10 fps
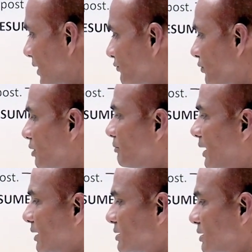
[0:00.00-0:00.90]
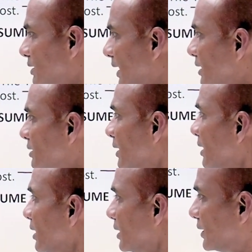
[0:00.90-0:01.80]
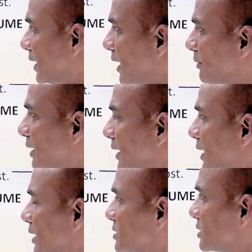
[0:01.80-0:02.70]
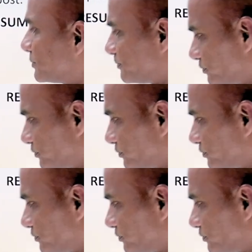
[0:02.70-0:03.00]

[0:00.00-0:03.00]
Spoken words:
get full marks in that. Name, age.